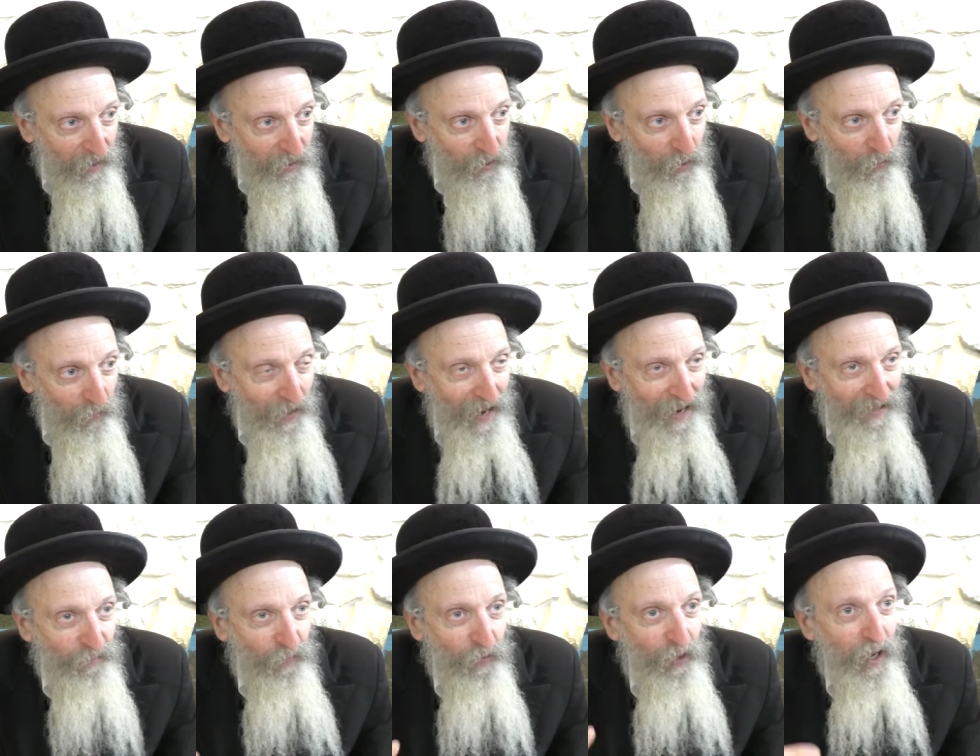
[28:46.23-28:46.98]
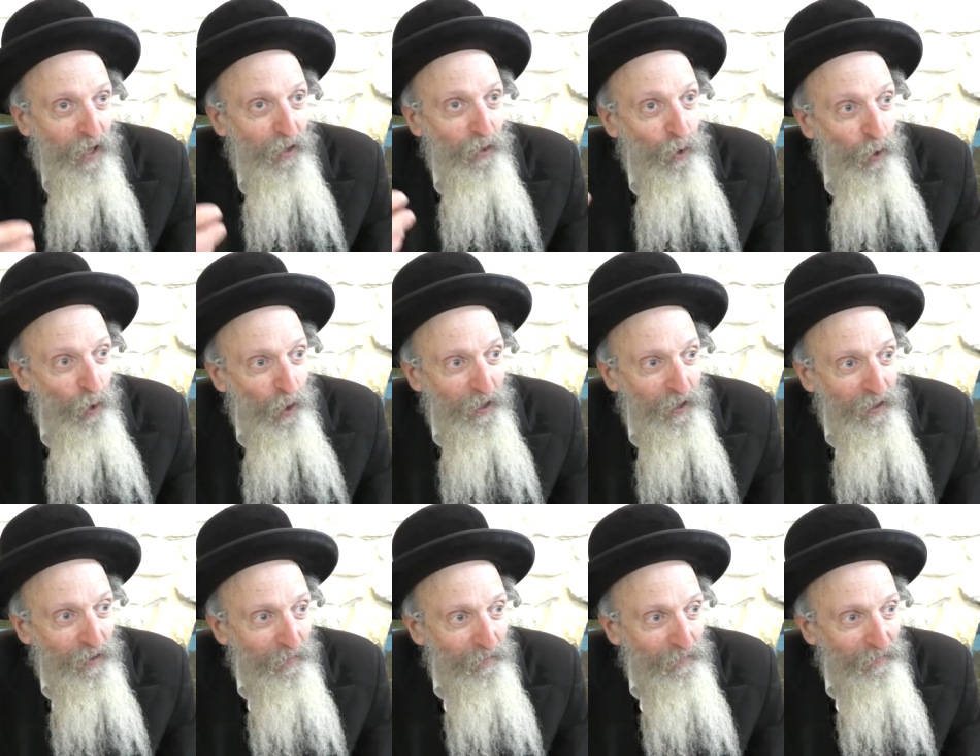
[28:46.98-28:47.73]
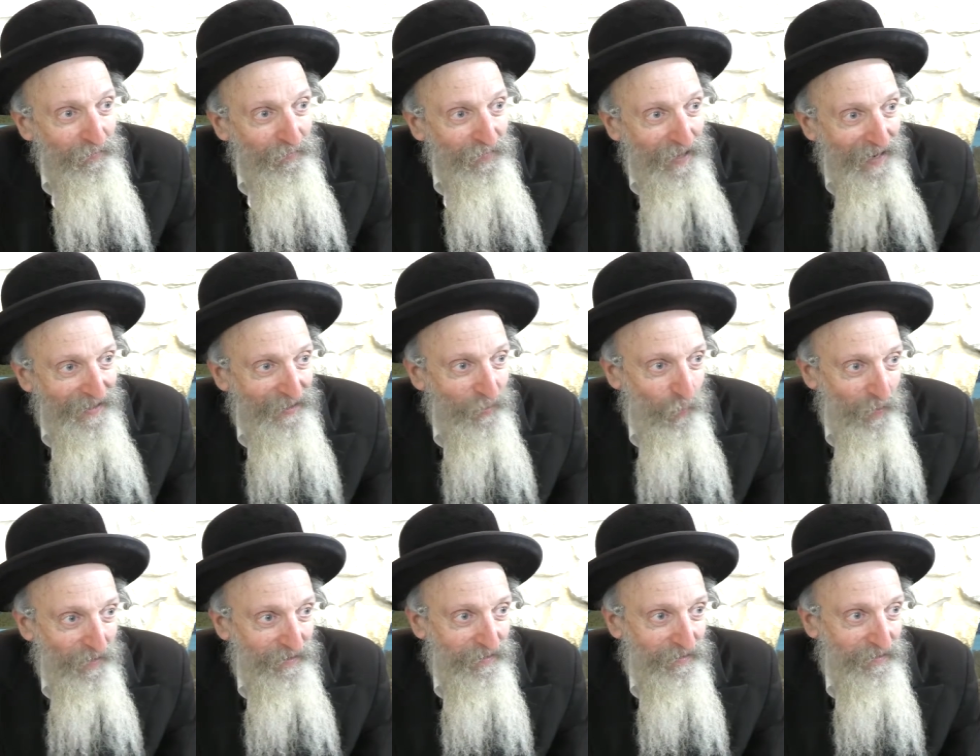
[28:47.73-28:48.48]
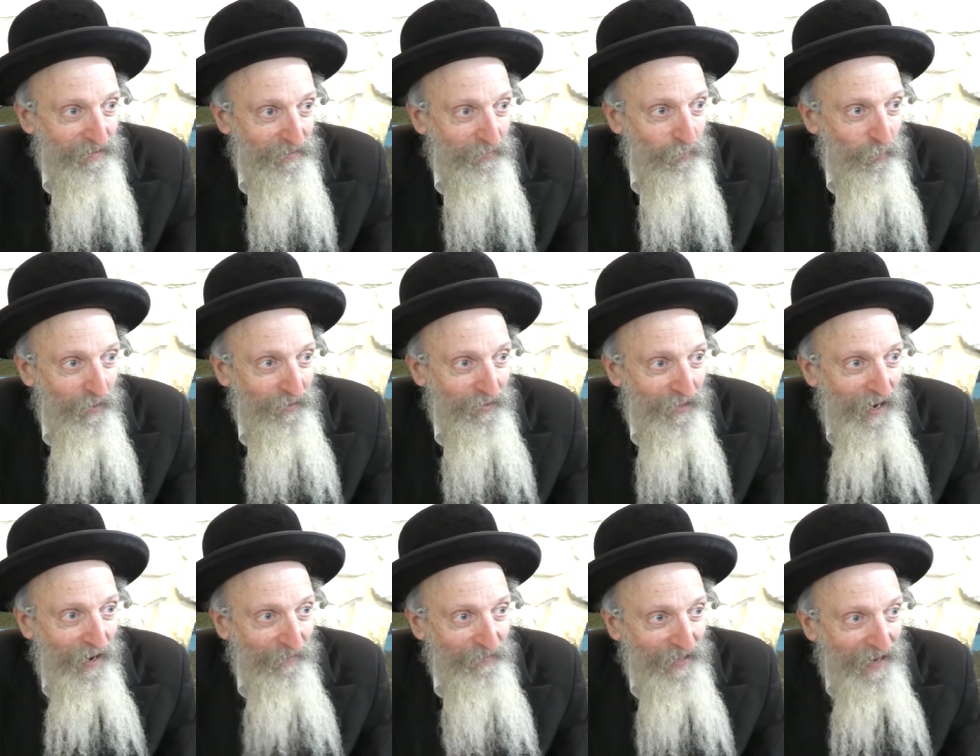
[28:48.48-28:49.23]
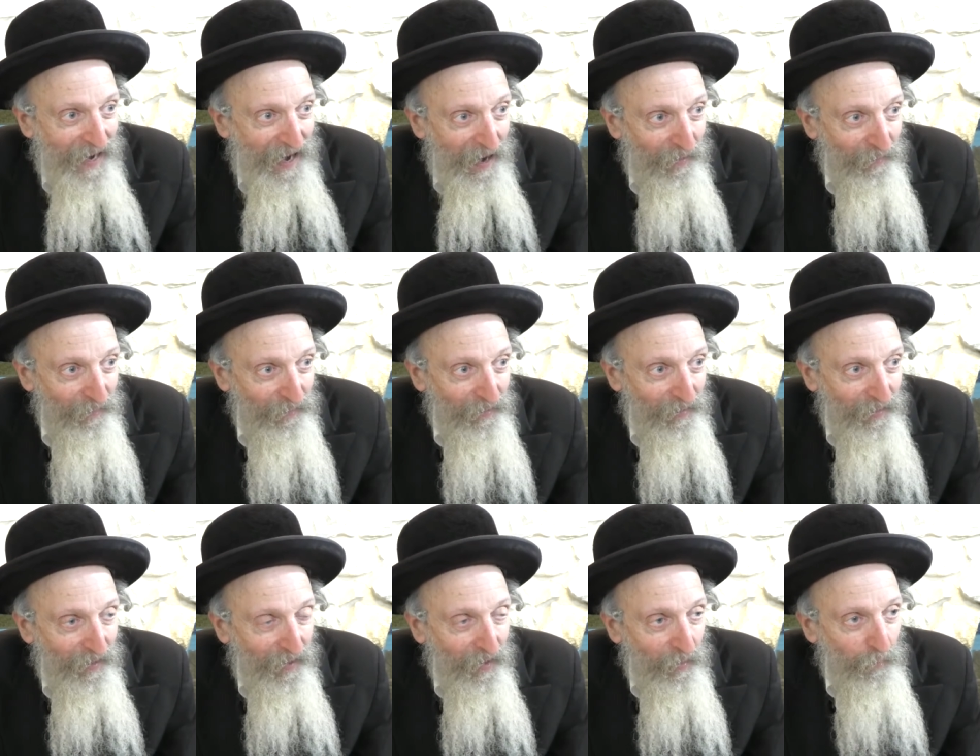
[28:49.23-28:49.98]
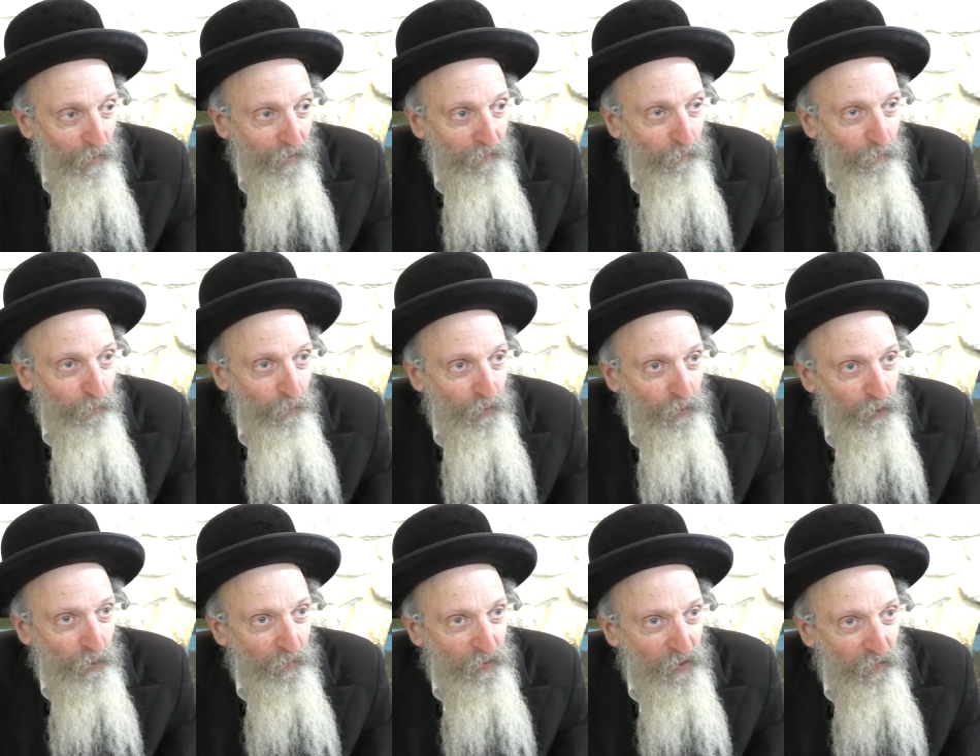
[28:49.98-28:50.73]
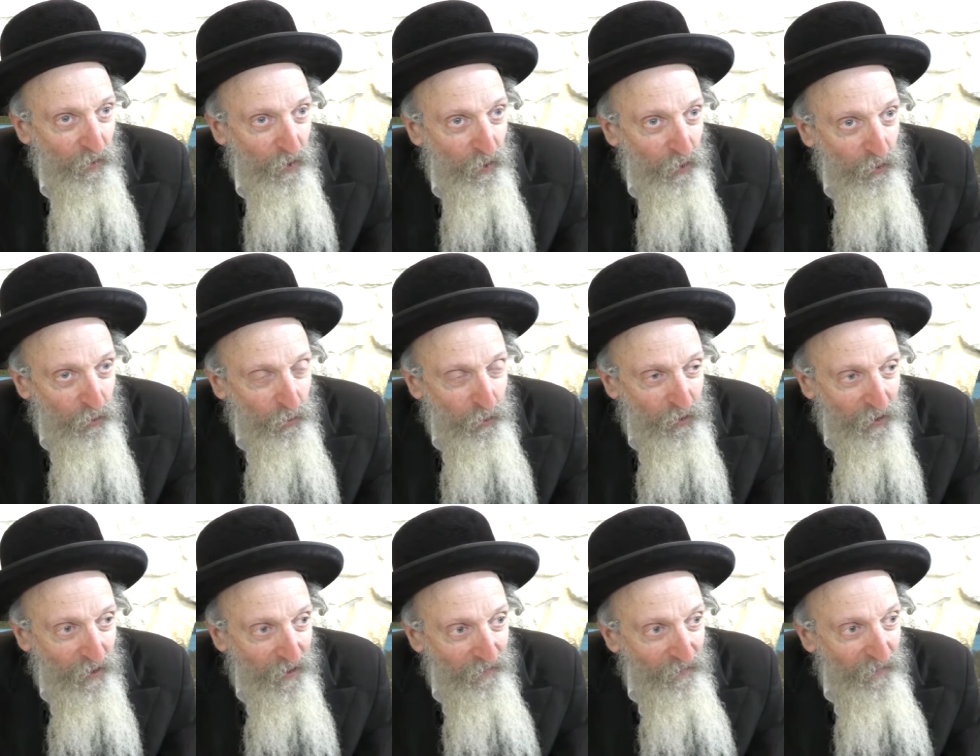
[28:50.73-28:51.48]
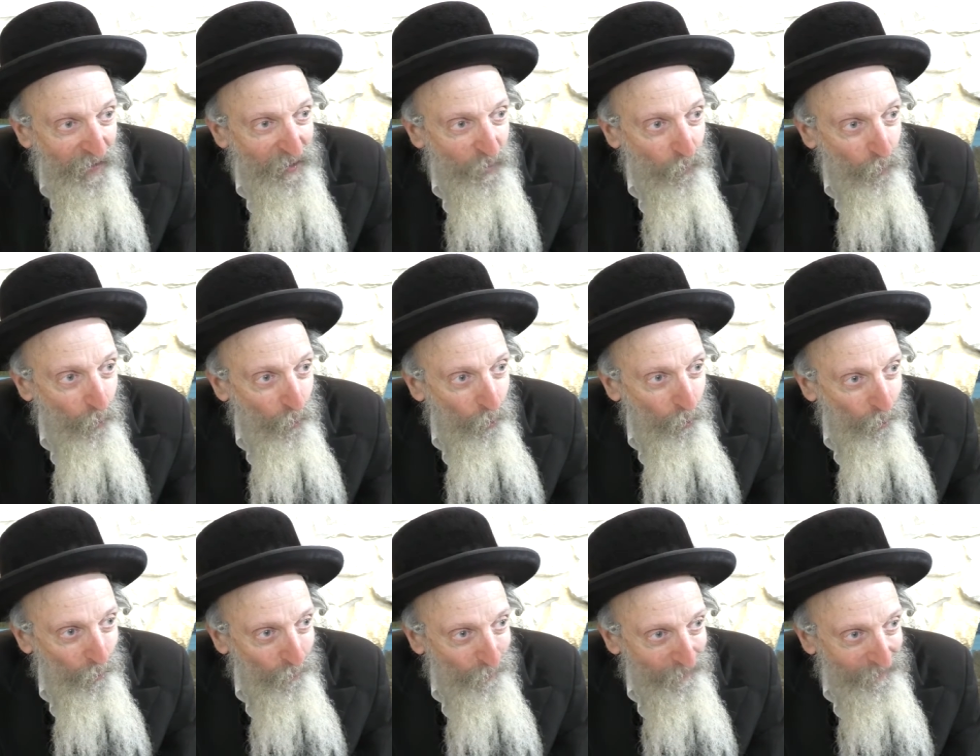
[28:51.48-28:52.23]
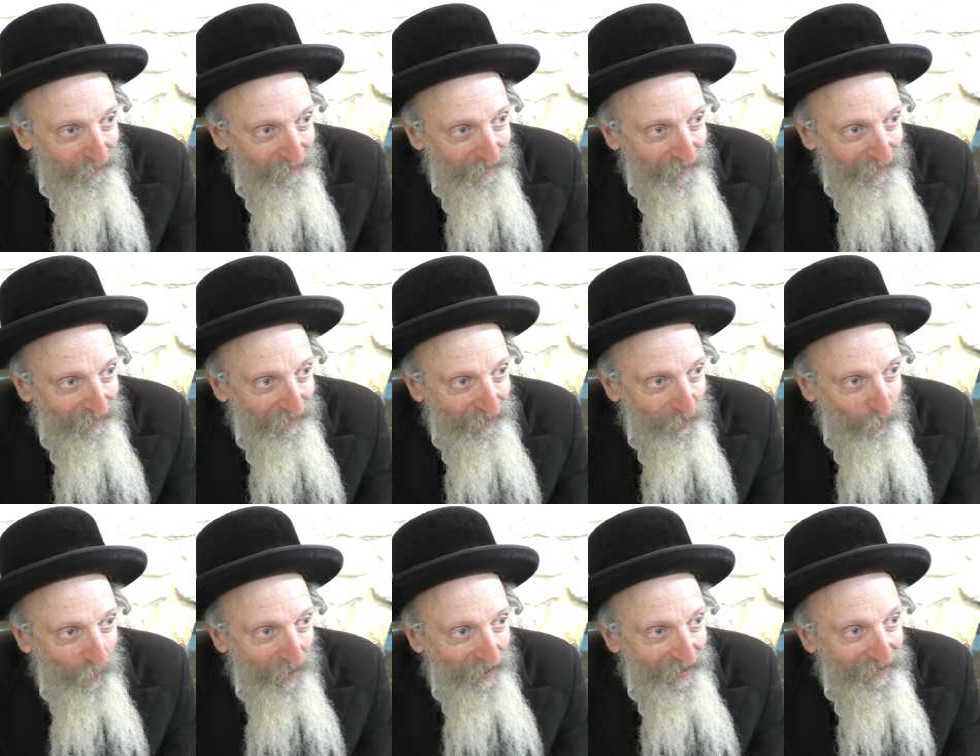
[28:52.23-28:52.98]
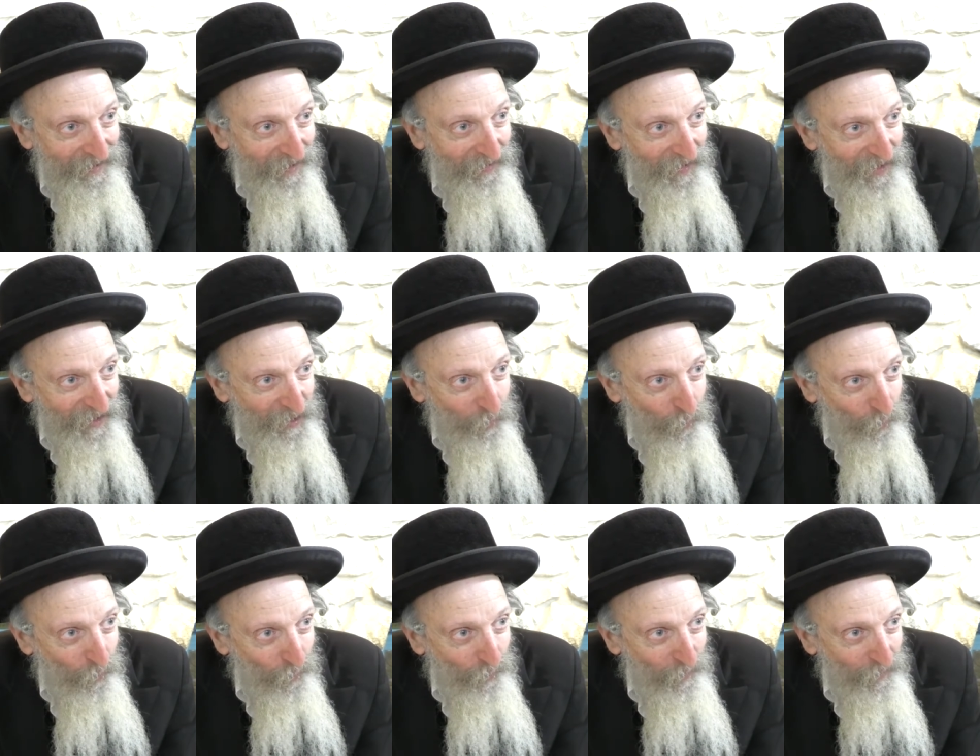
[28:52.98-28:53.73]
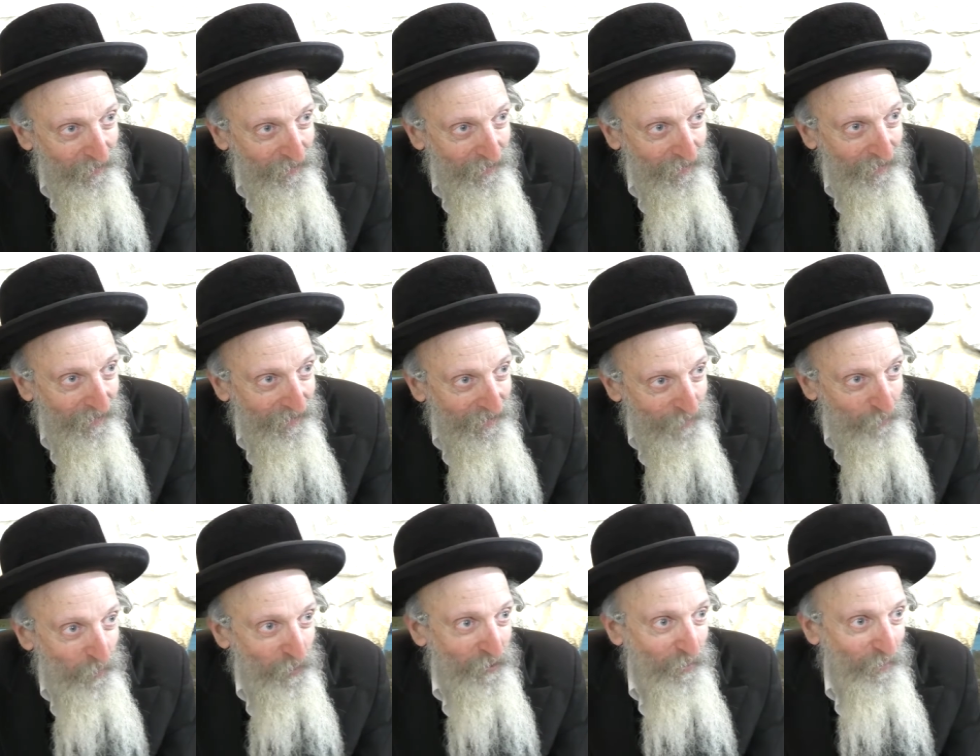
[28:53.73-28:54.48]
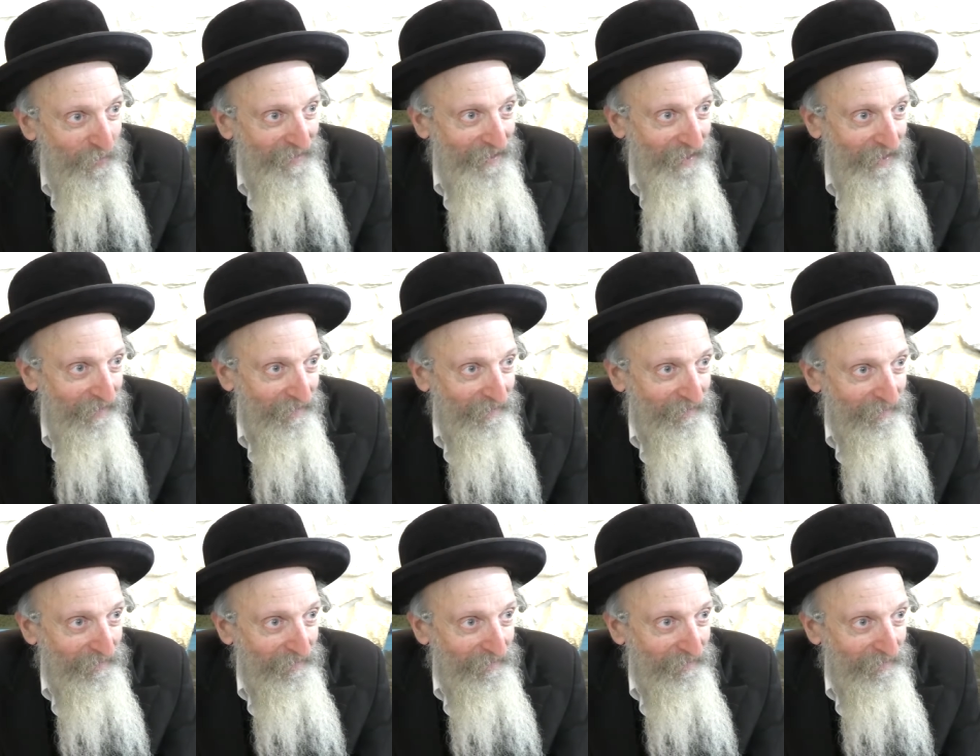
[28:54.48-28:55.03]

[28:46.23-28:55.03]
So that for the el elyoinim, that's what's what you have to have. But for terms of the kedusha in this world, the way it is on this world, it's supposed to be ten,